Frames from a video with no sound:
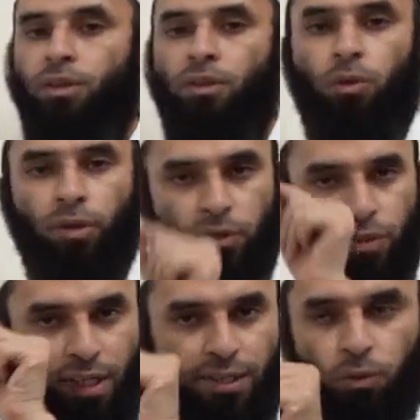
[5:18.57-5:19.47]
You're going to
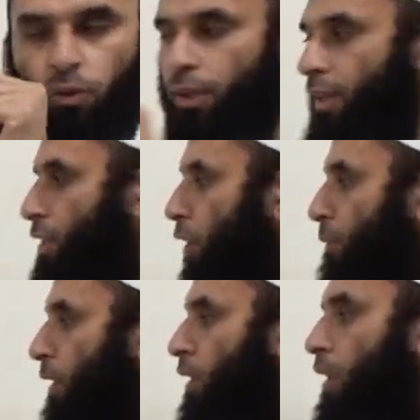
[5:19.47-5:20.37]
see a sukun at the
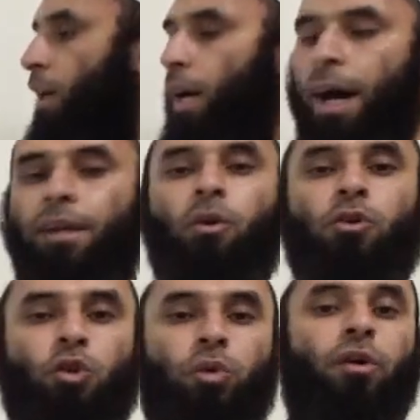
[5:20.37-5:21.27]
top, and
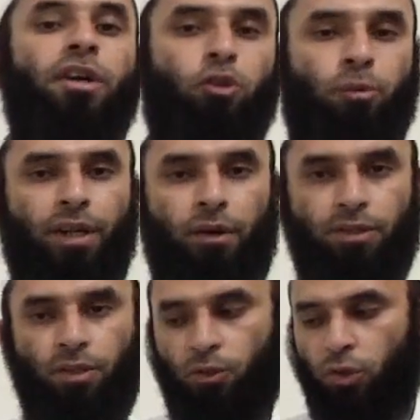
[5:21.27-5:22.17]
also we're going to pronounce.
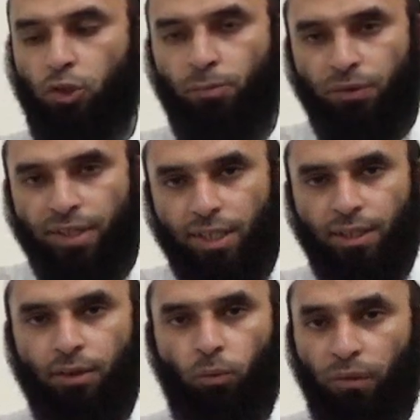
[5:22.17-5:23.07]
So it's going to be written
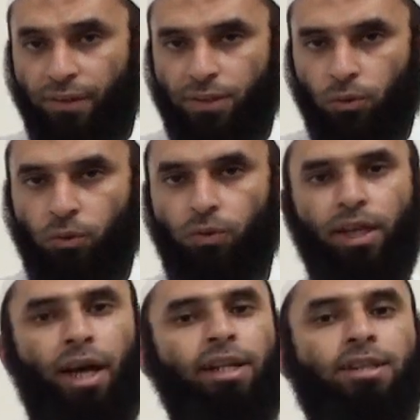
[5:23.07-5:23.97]
with a sukun,
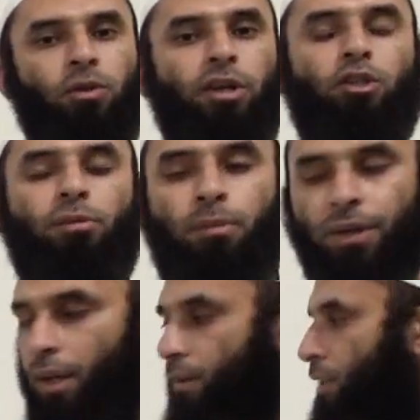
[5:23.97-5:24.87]
and it's going to be
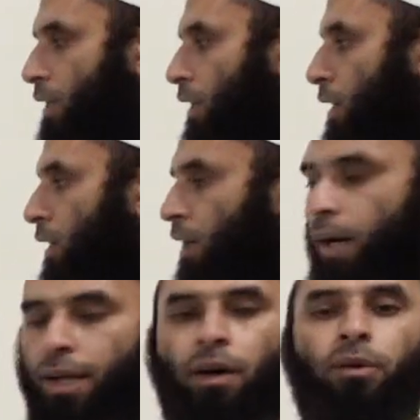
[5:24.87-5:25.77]
pronounced.
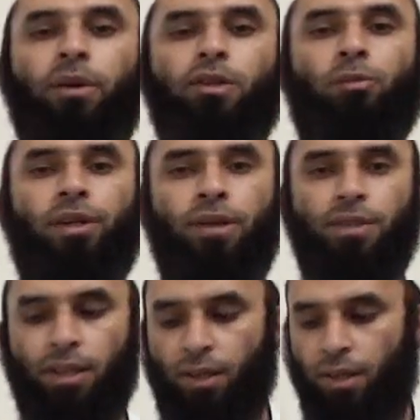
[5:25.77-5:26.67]
And how are we going to pronounce
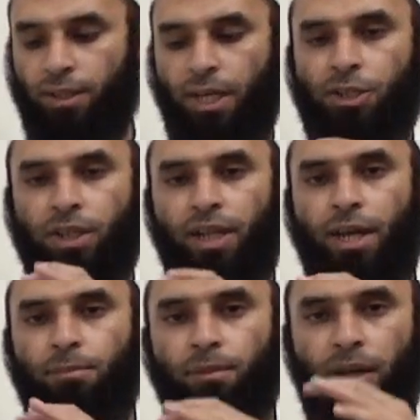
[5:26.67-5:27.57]
it? Touch the
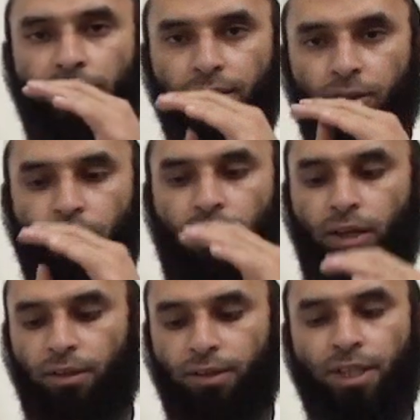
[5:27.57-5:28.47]
lam, at,
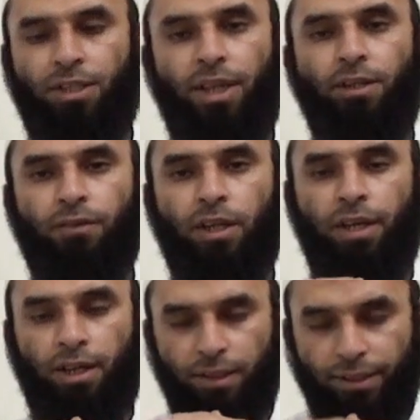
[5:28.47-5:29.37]
uh, touch the edge of,
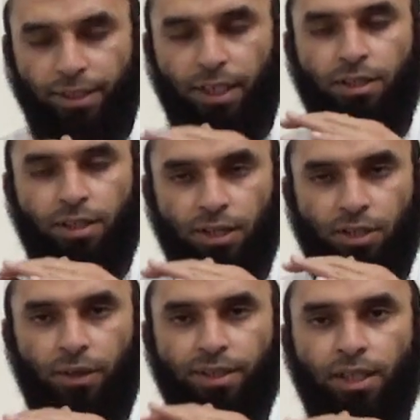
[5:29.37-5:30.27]
uh, touch
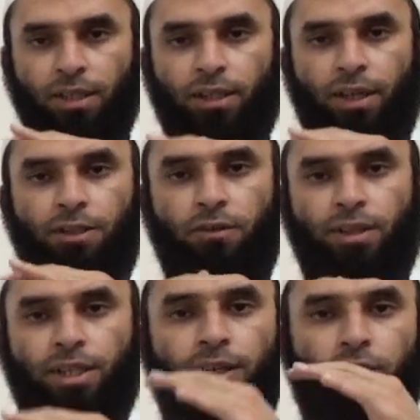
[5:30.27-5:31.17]
our tongue, edge of the
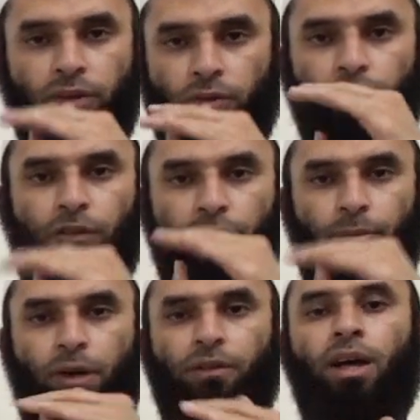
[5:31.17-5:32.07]
tongue to the roof of the
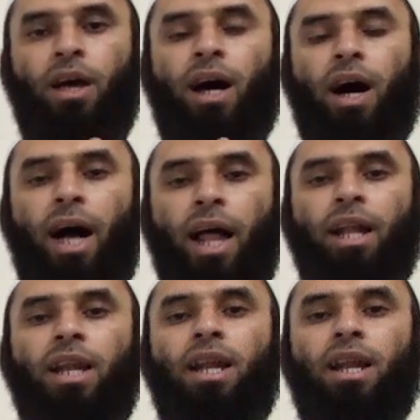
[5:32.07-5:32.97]
mouth.
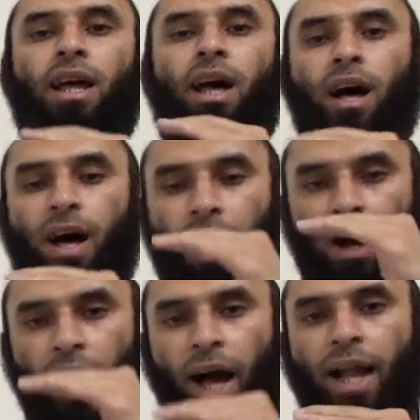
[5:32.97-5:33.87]
Al,
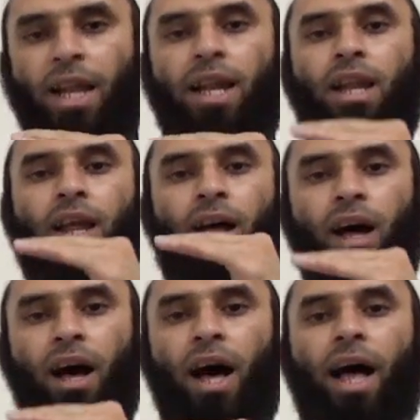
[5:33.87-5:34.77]
al,
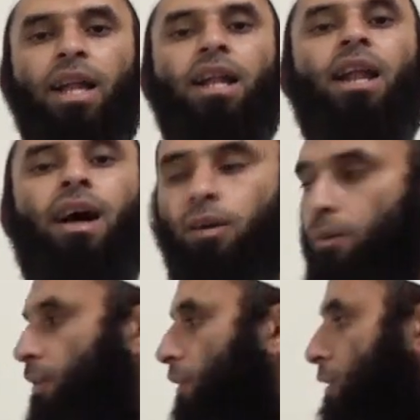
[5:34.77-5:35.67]

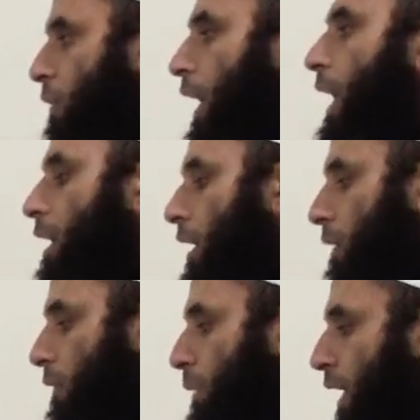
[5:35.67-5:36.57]
al-ard. So
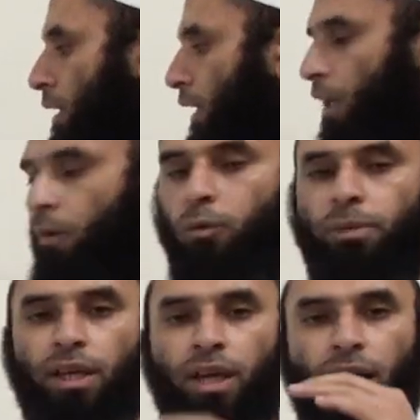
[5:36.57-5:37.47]
al-ard ba will
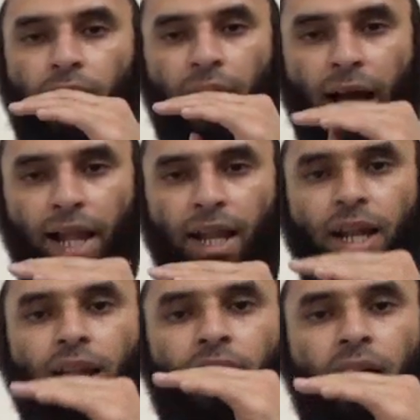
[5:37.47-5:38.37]
be
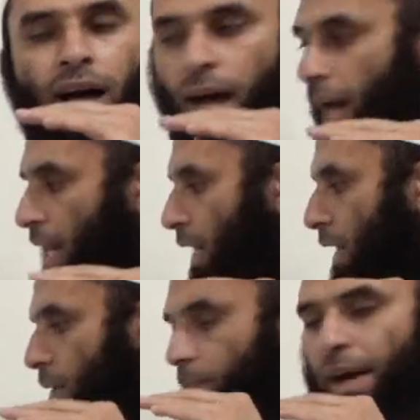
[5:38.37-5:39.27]
al,
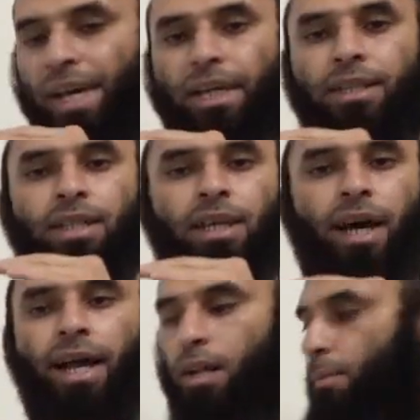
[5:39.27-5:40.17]
al-bayt,
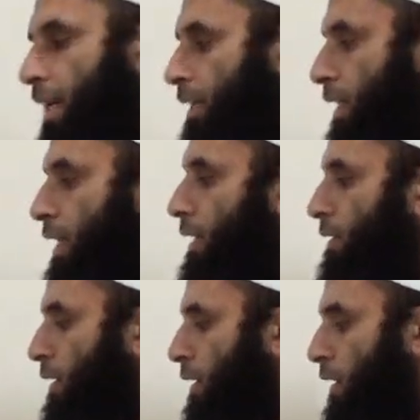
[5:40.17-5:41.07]
al-bayt. Here,
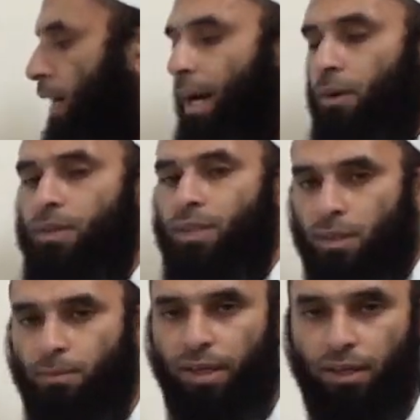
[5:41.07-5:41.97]
house is
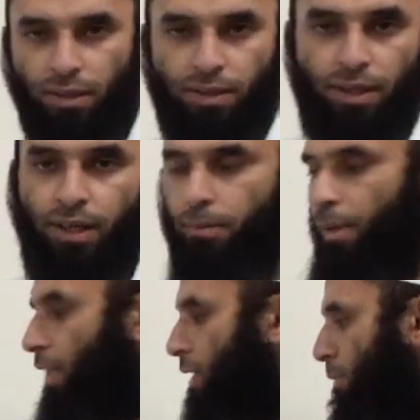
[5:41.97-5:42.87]
bayt, is
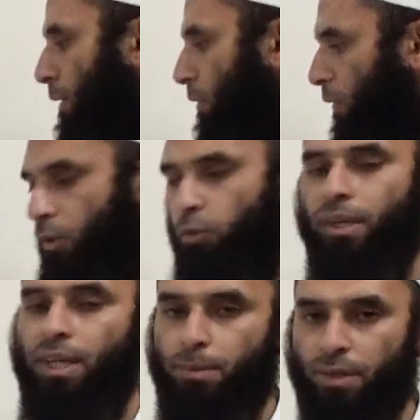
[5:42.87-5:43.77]
bayt, but we're going to
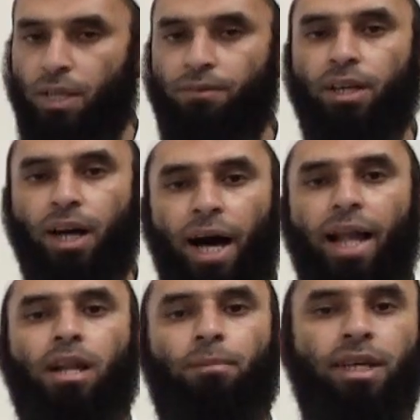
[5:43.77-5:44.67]
make it specific.
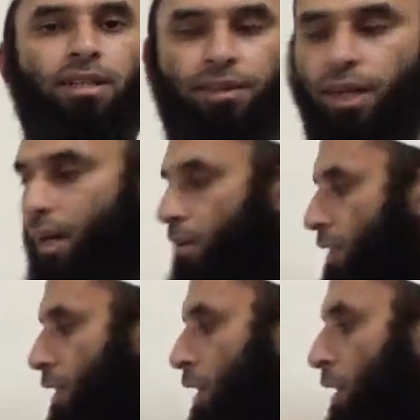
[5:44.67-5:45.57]
Al-bayt, the house.